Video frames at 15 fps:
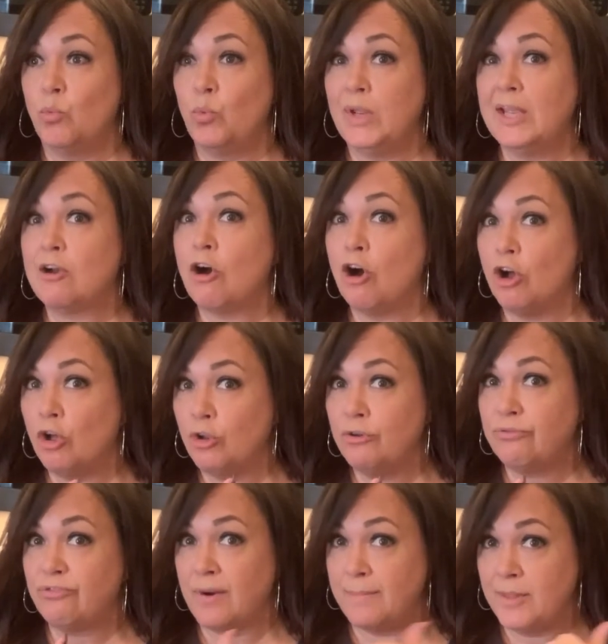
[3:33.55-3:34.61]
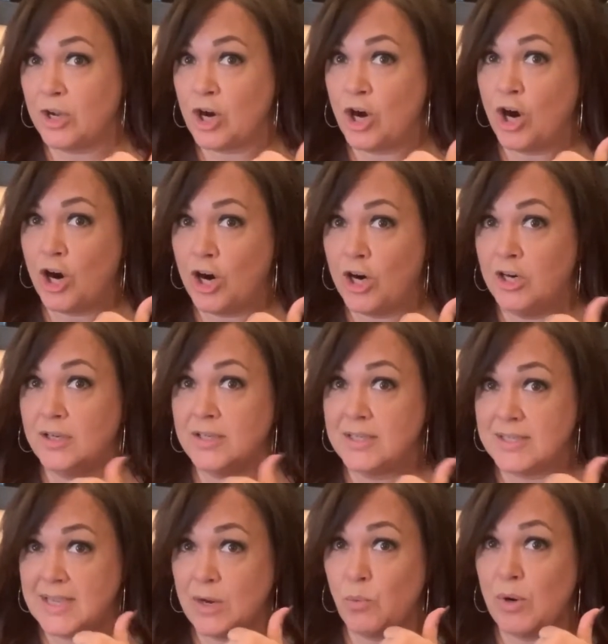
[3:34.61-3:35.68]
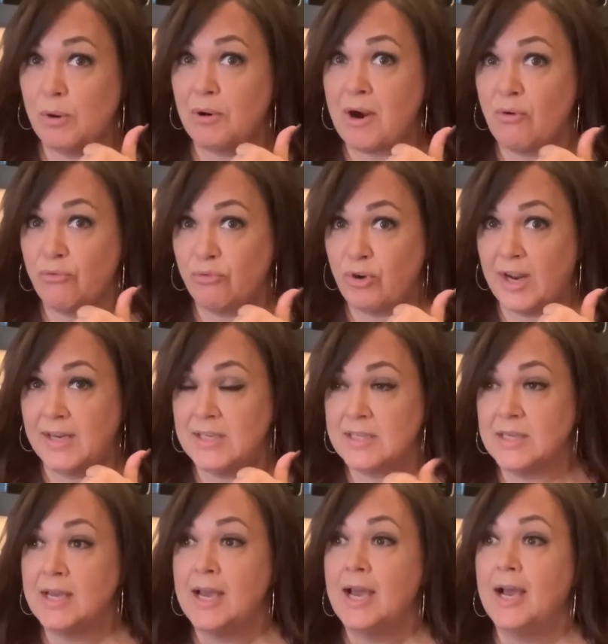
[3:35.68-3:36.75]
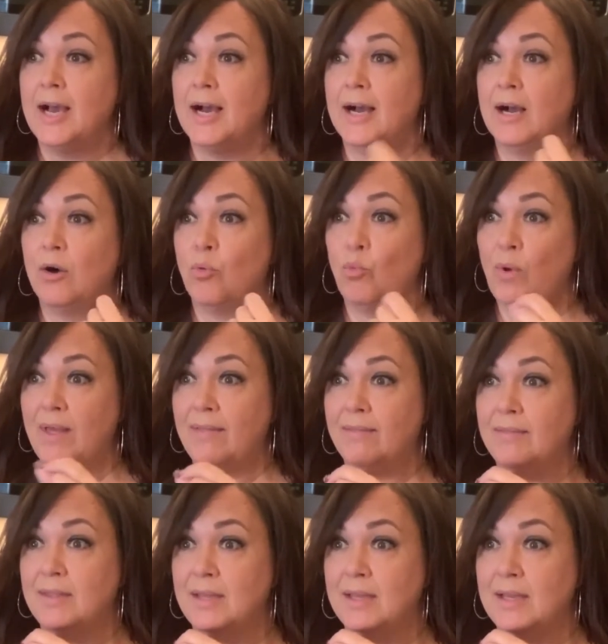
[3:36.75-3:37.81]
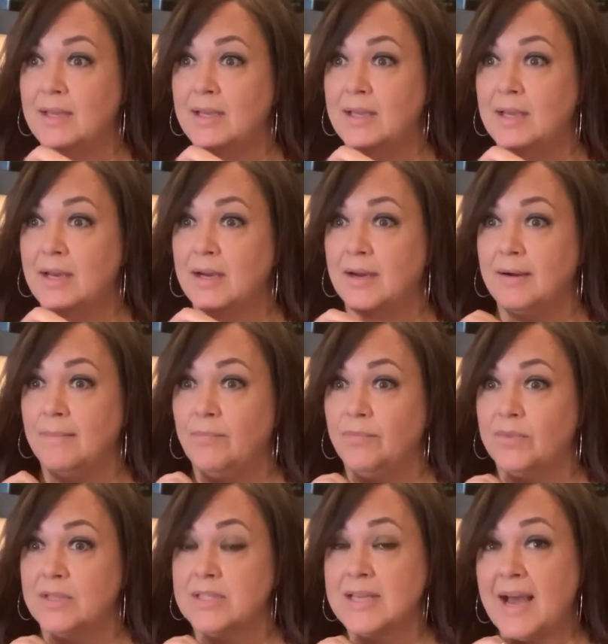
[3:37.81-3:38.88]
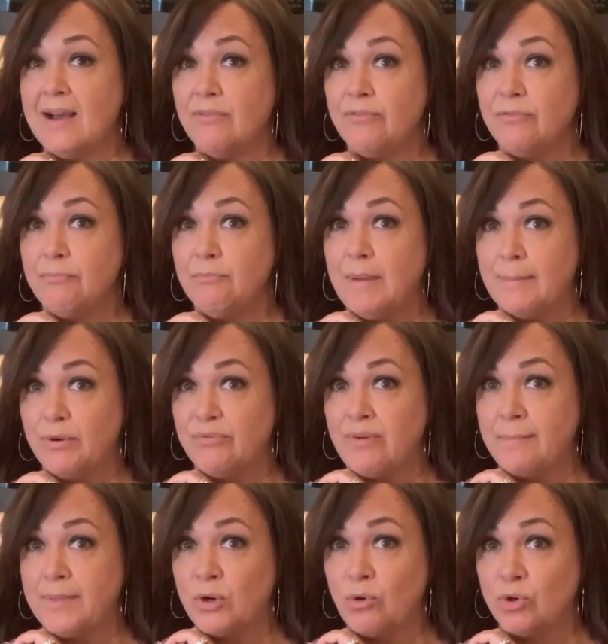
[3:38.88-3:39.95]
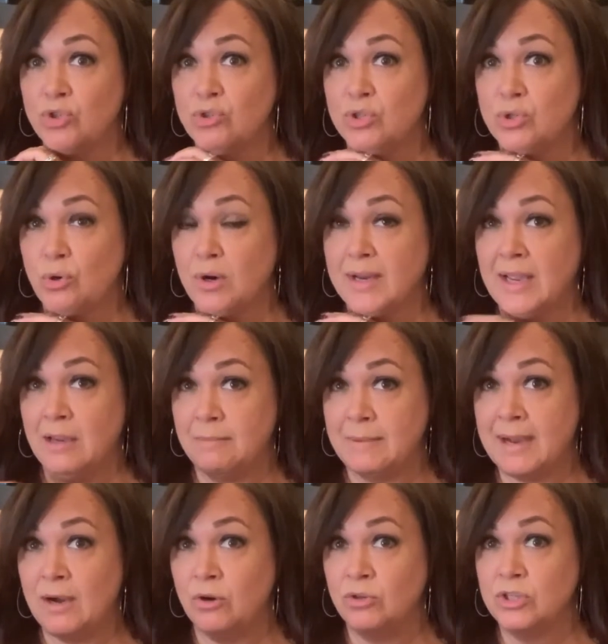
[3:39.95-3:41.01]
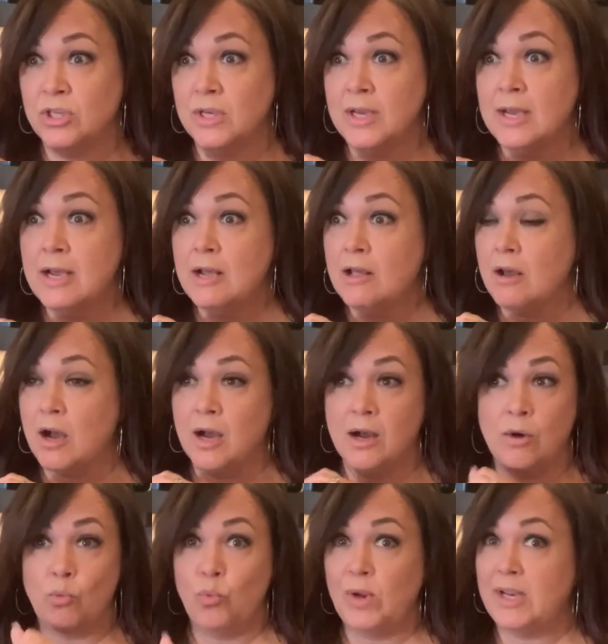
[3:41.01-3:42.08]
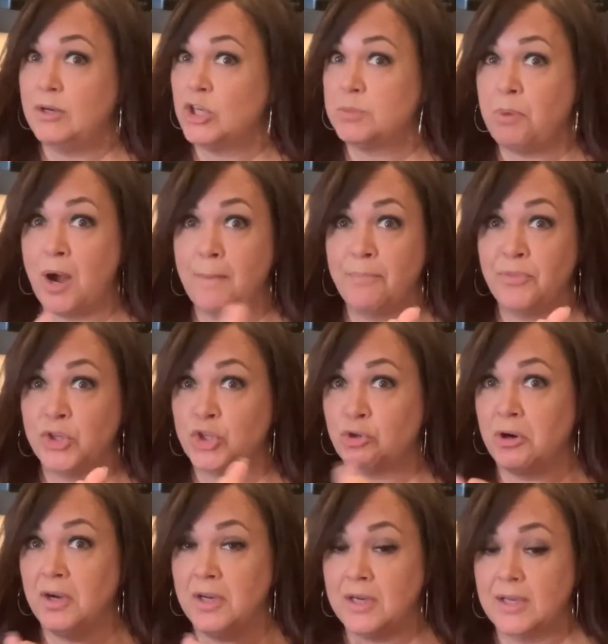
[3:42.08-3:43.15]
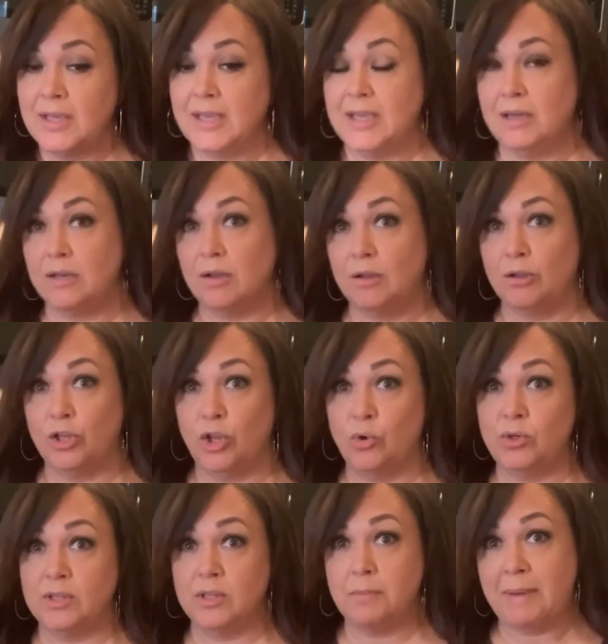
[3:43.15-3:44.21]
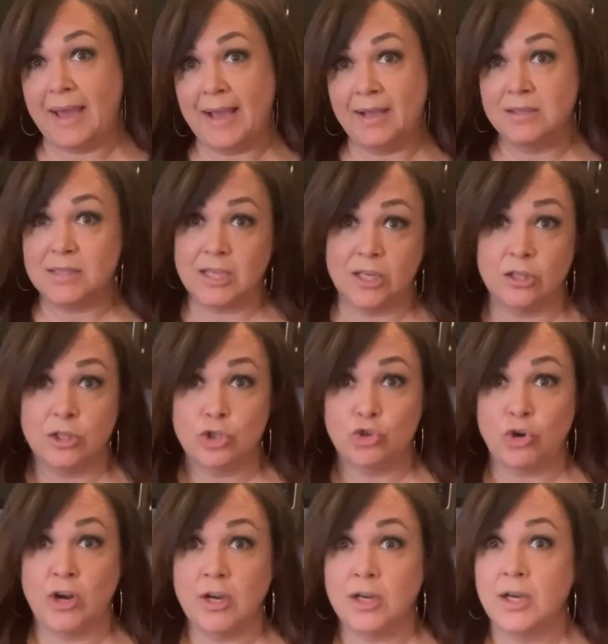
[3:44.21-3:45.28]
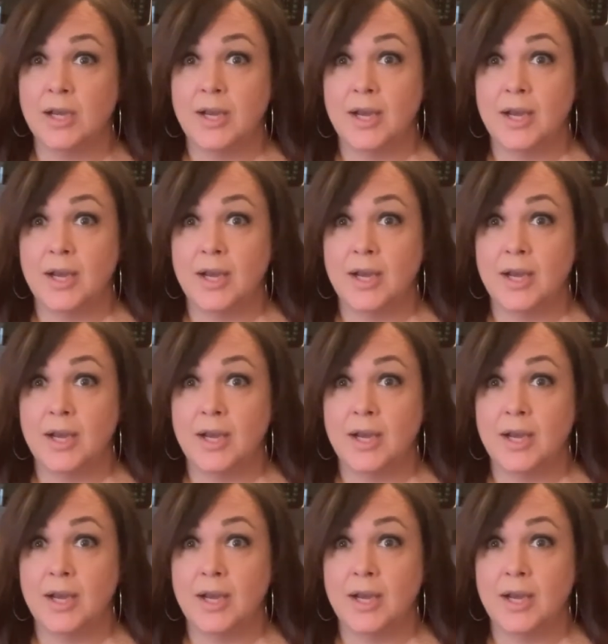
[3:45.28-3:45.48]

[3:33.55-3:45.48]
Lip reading: We called from the car to say we were out front. When the staff member from the grocery store came out, we just popped the trunk. He loaded the bags into the trunk.